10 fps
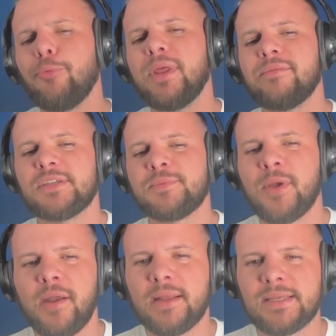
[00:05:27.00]
bit of
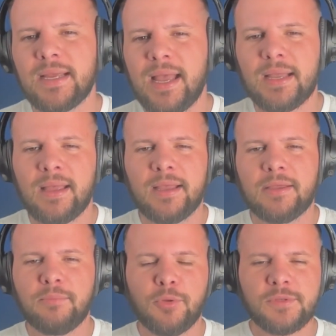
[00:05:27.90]
experience. Like I, I
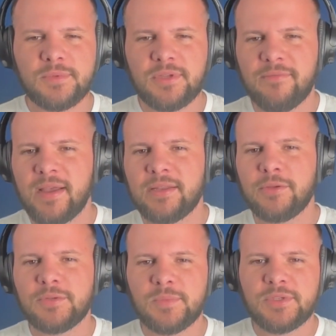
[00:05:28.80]
can build some stuff, I can
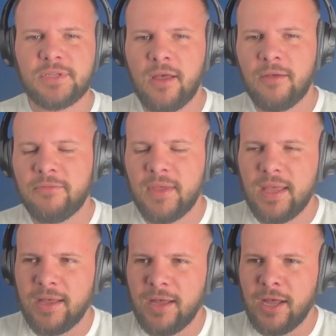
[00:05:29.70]
do some stuff
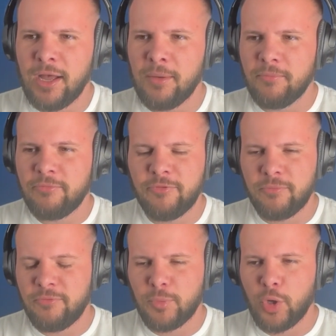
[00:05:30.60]
um, from,
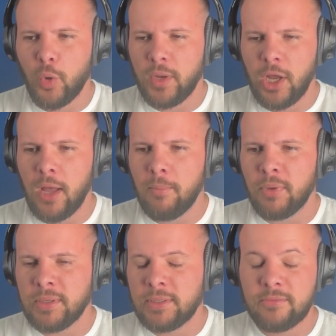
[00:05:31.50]
from growing up,
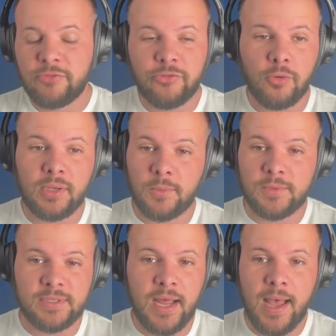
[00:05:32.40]
but certainly
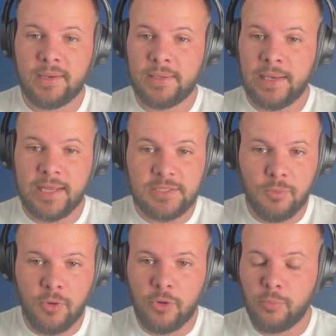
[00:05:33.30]
was not an
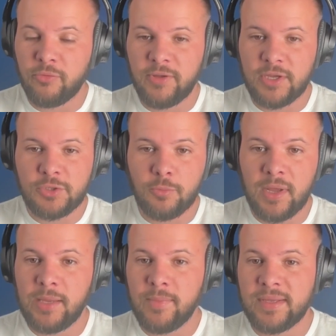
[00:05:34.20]
expert or professional by
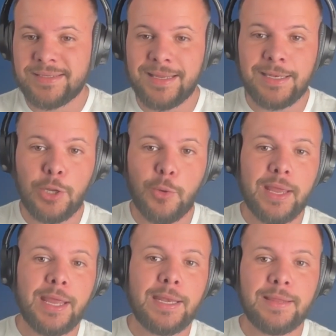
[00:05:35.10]
any means. Didn't know
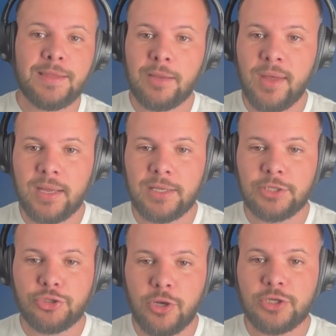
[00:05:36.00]
anything about
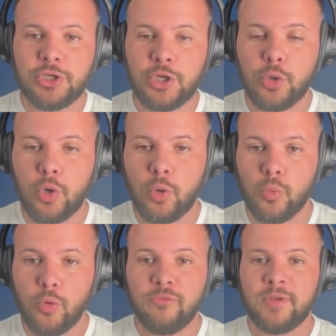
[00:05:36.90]
construction or, or
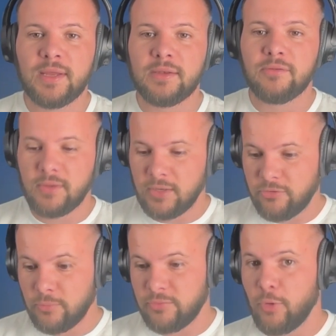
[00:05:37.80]
roofing in, in
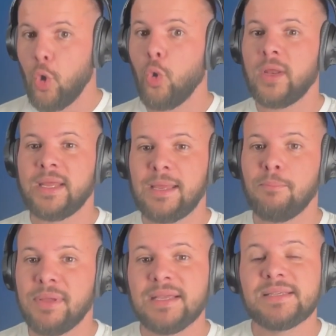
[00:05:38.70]
terms of owning a
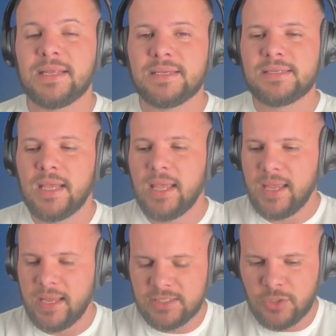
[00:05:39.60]
business.
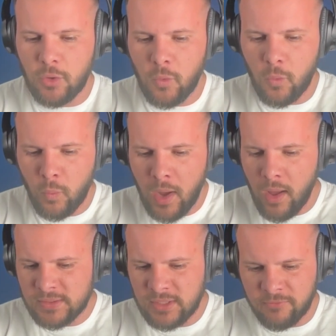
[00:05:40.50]
And so while I
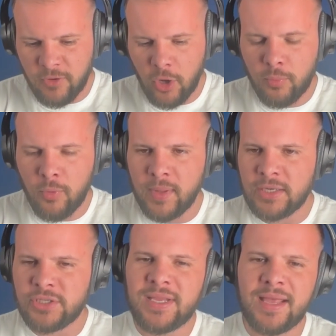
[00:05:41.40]
was at the fire department,
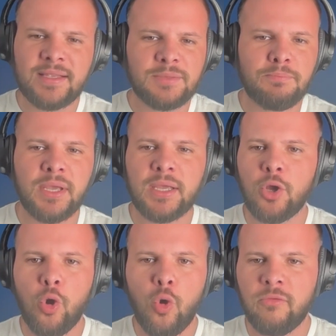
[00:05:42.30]
I just had this big
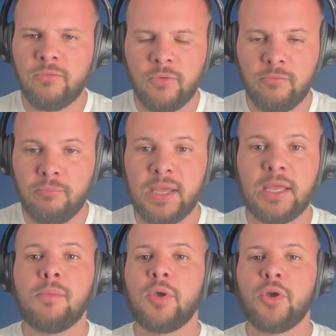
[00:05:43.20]
goal of, of,
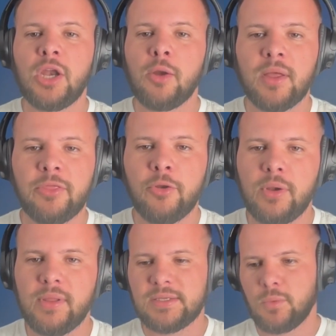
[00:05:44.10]
being a millionaire by 30.
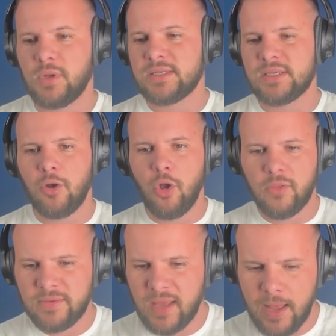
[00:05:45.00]
That's what I said all
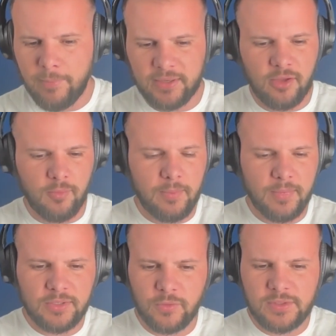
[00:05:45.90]
the time. I tell my
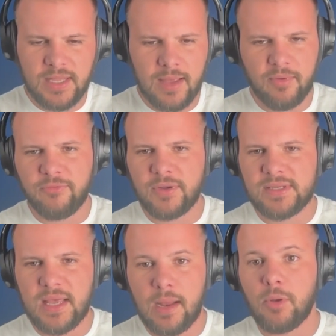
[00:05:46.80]
mentors that, my friends
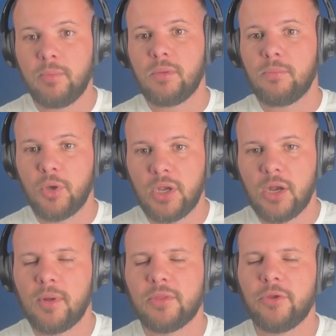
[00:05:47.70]
that I'm going to be a millionaire
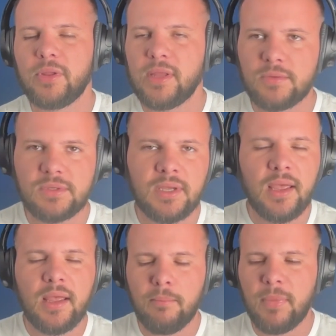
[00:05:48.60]
by 30. That was
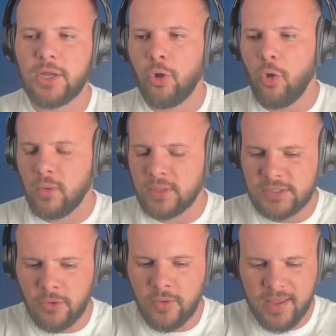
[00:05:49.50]
my goal. And
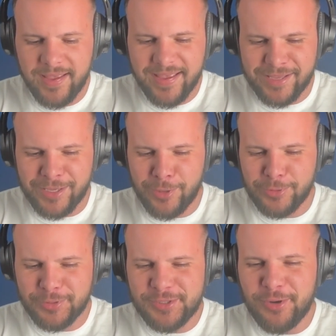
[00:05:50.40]
so, you know,
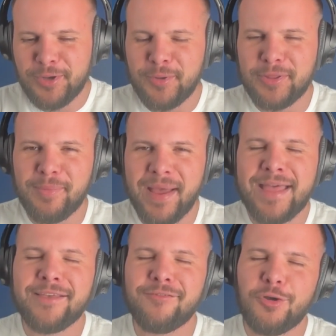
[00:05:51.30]
you start doing the
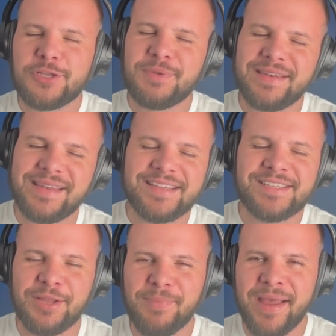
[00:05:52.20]
math. I've always been
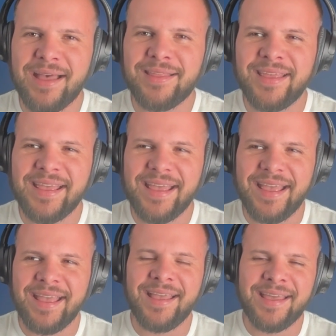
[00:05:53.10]
decent at math
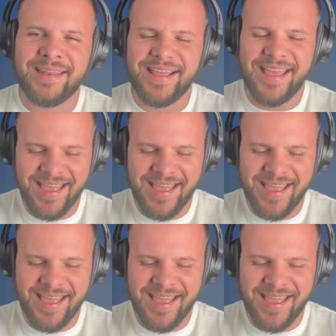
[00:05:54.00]
and